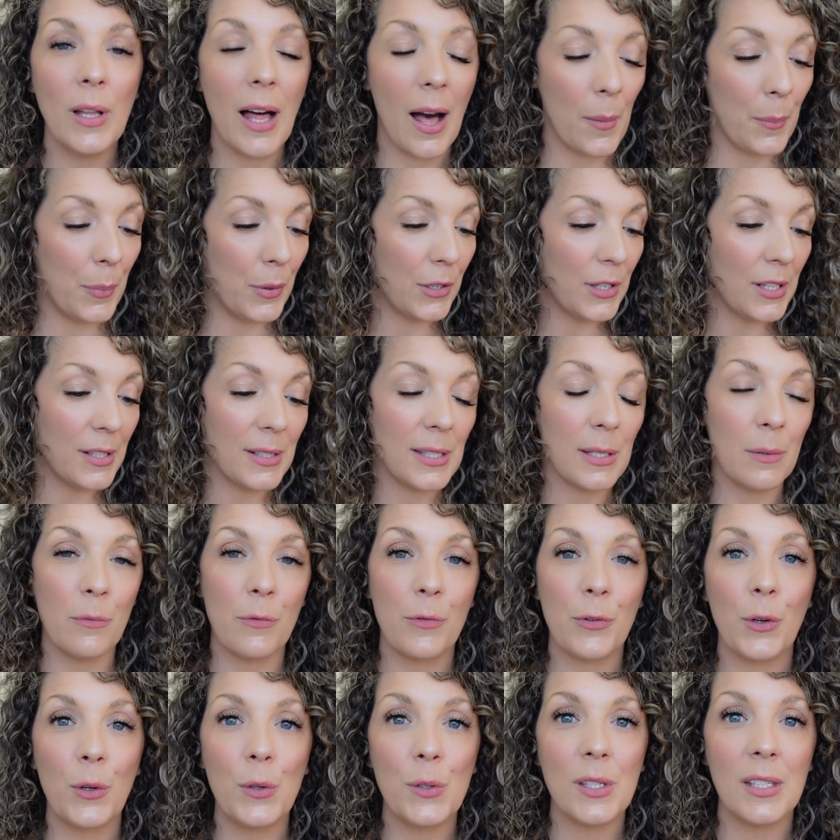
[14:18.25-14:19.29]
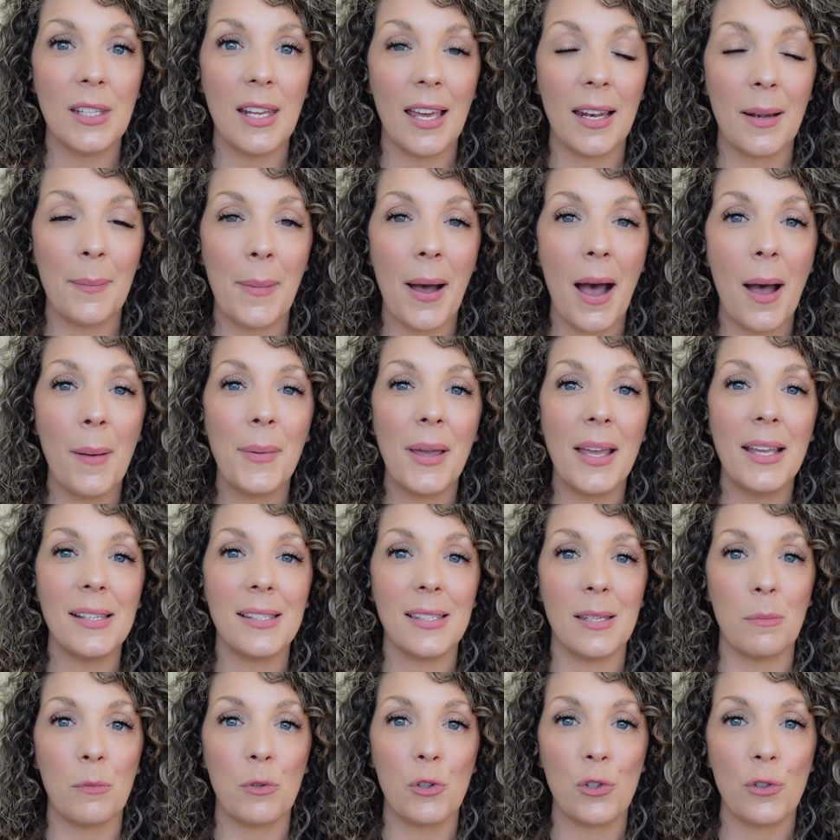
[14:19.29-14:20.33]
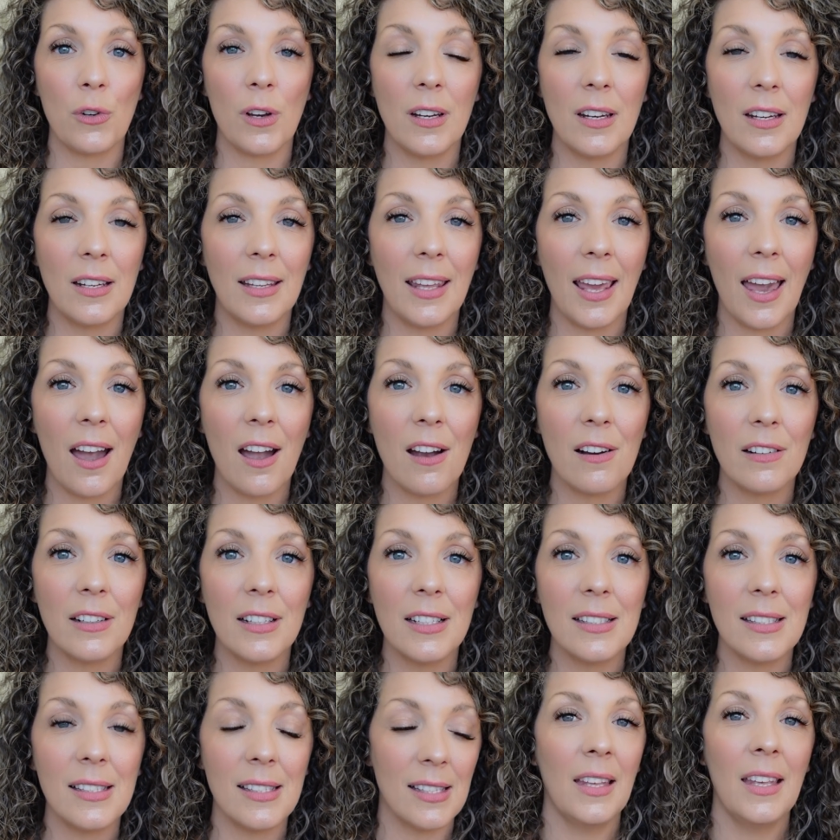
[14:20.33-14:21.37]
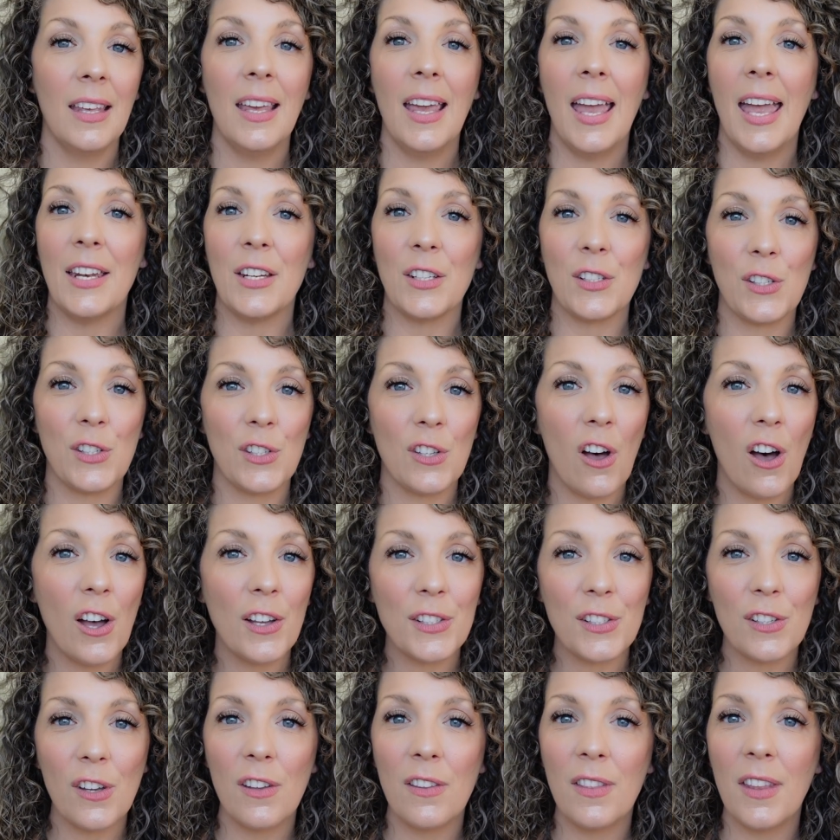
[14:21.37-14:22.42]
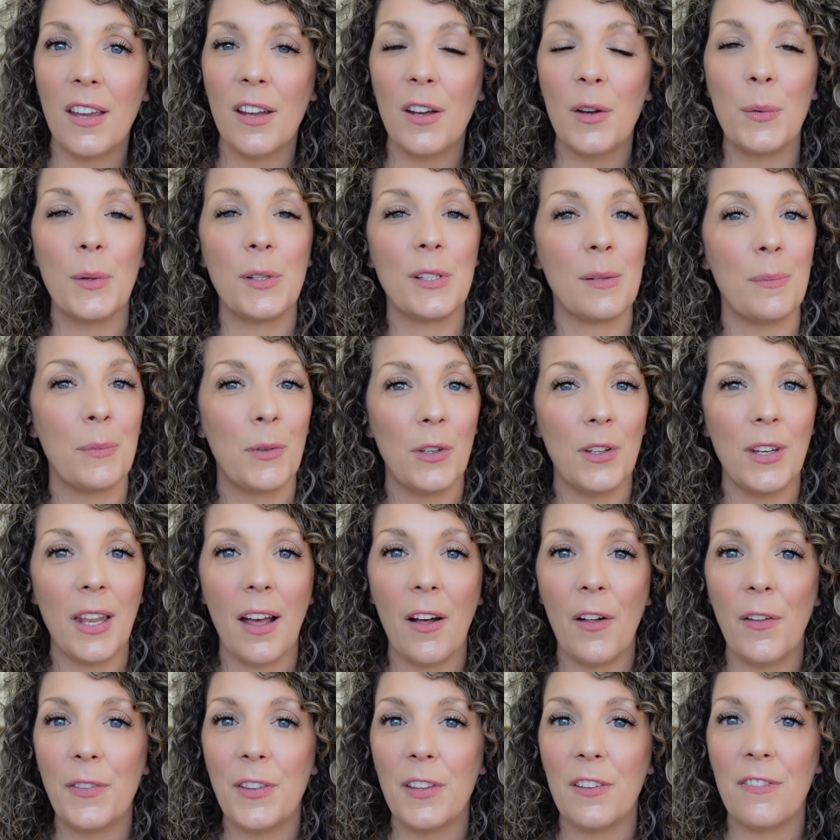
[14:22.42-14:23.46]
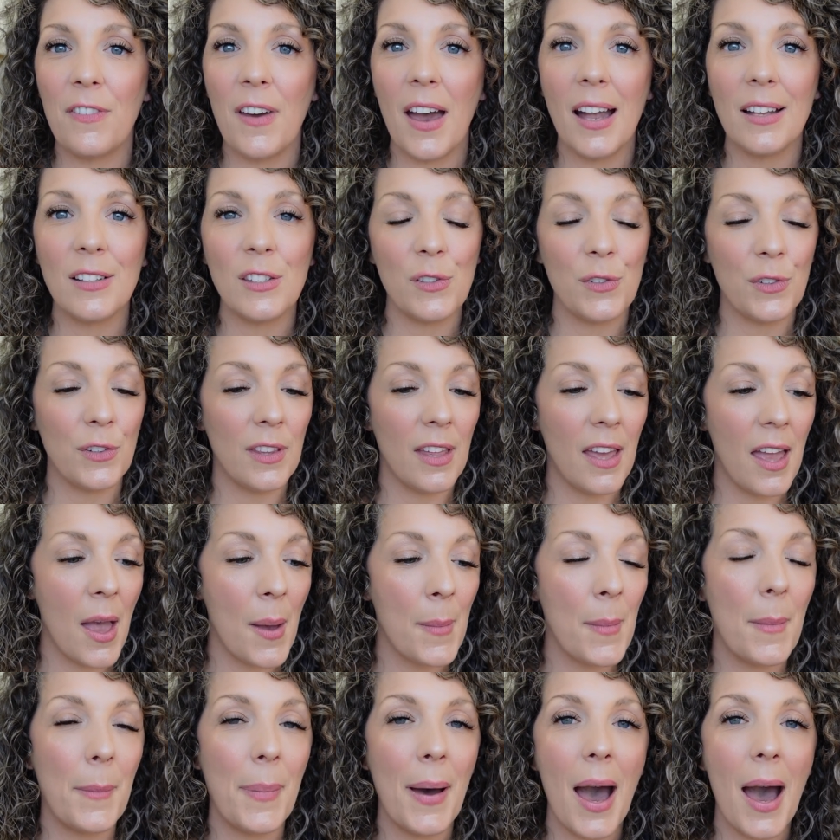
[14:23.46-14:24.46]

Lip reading: I'll put in some frozen edamame, some shredded carrots, and a sauce on there with some good healthy fats for them.